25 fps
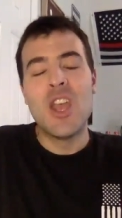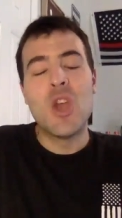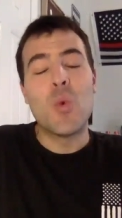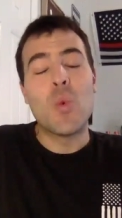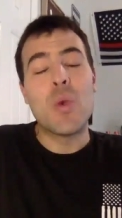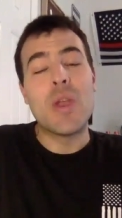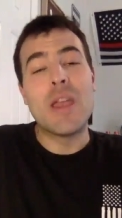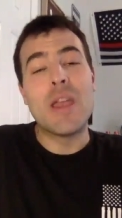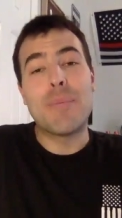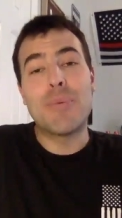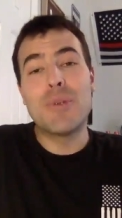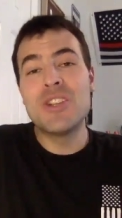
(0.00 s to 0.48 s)

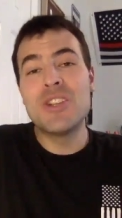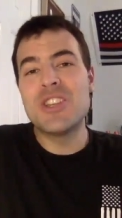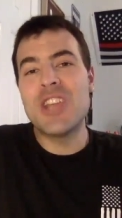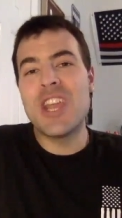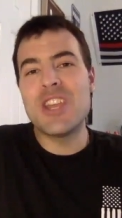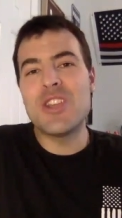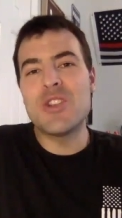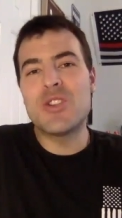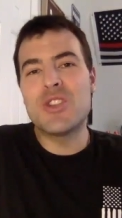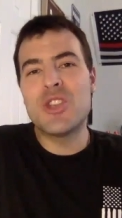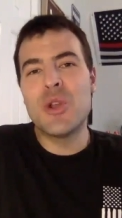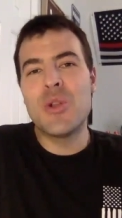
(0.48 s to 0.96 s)
We appreciate
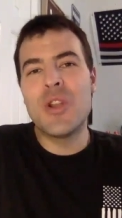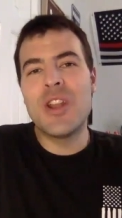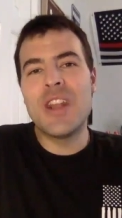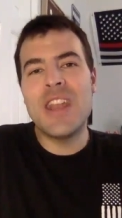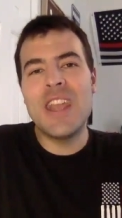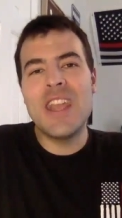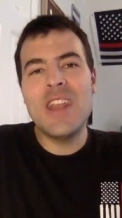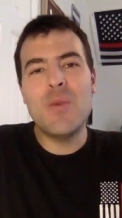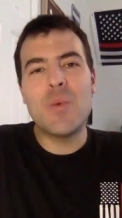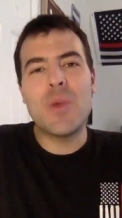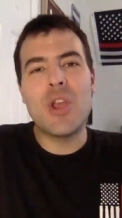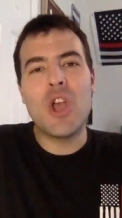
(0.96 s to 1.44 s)
you tuning
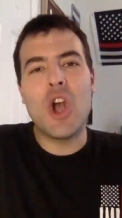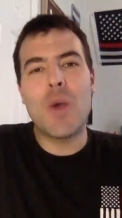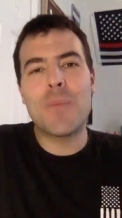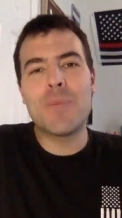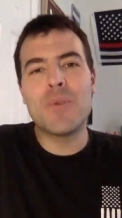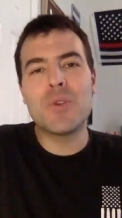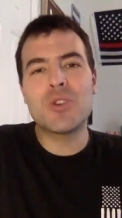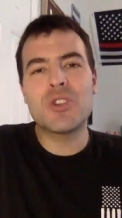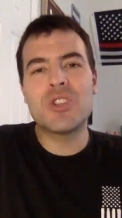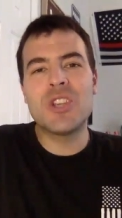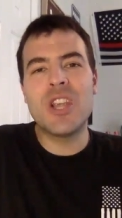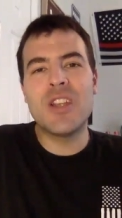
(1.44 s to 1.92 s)
in. We hope
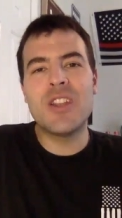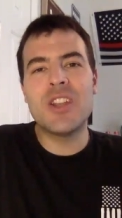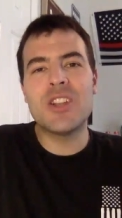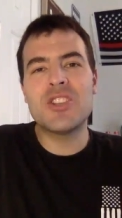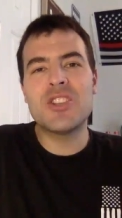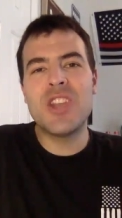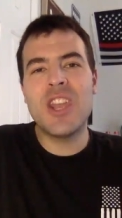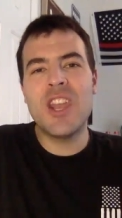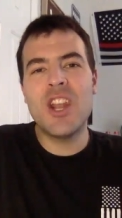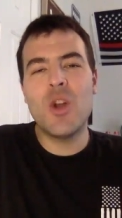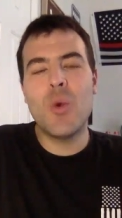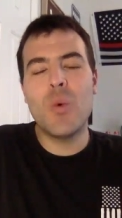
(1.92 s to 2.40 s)
you'll share the
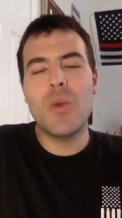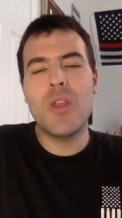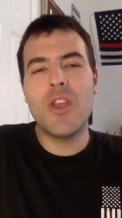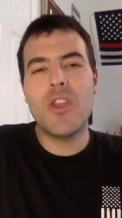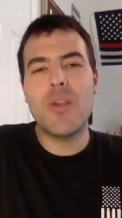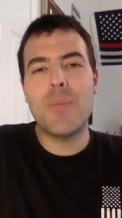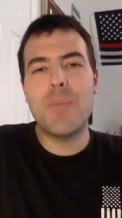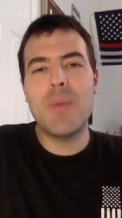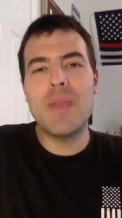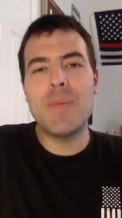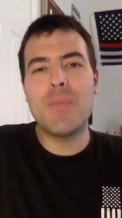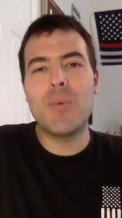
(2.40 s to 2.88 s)
channel with other
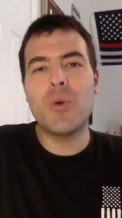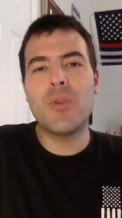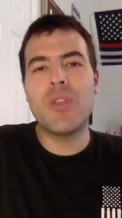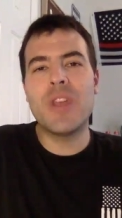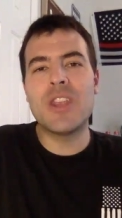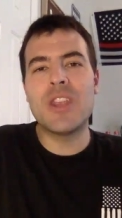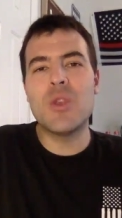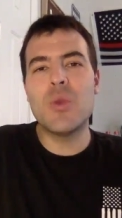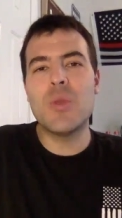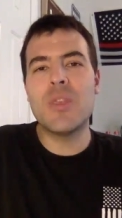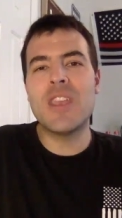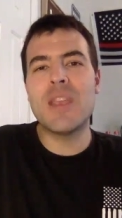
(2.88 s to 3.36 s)
people that
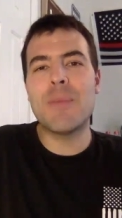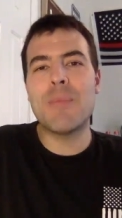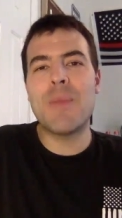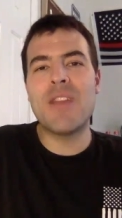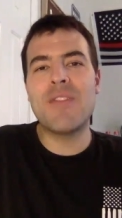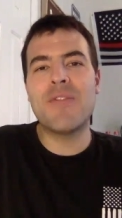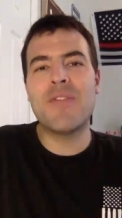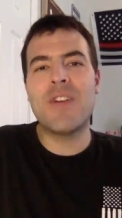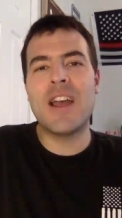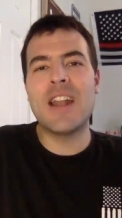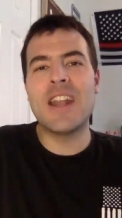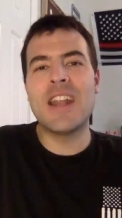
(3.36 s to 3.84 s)
you think may
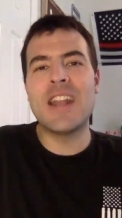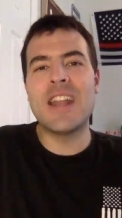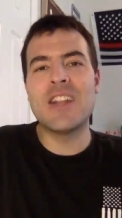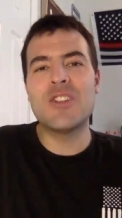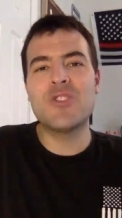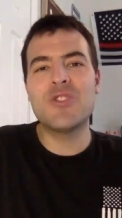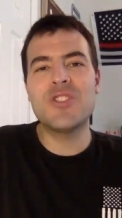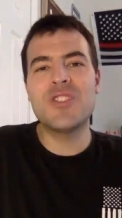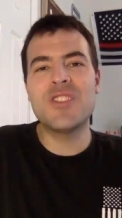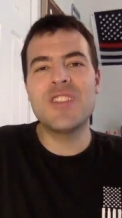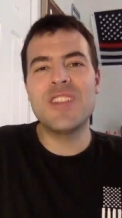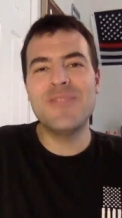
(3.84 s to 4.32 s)
find it
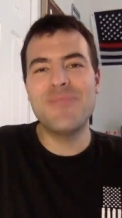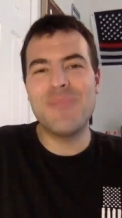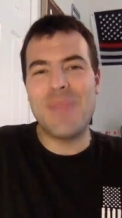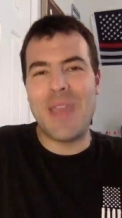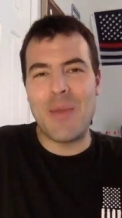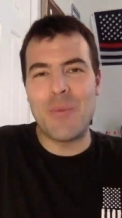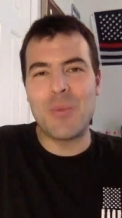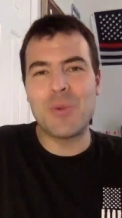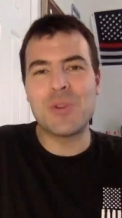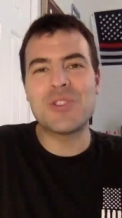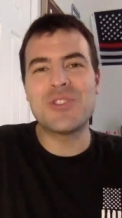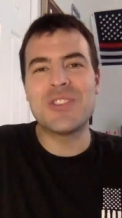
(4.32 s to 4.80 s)
interesting,
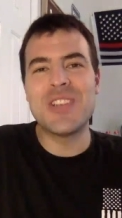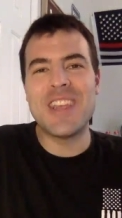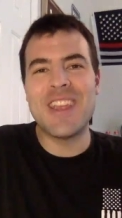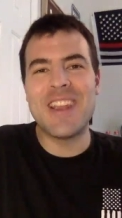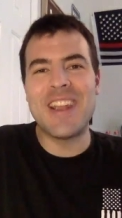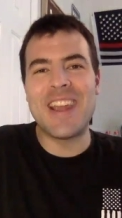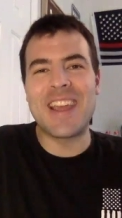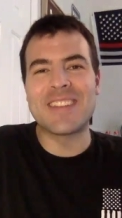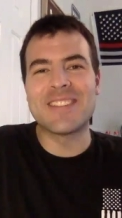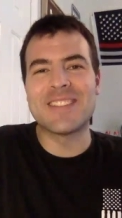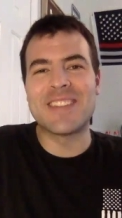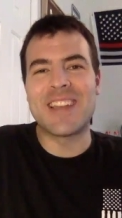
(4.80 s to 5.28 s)
and we'll see you
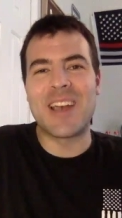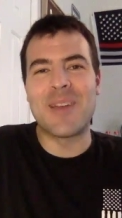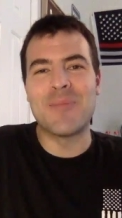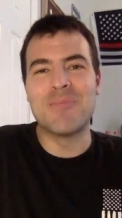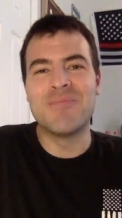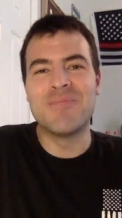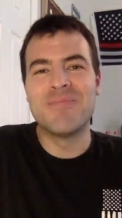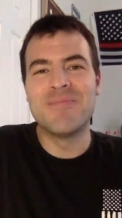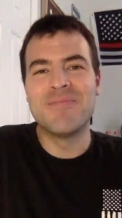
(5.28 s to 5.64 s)
next time.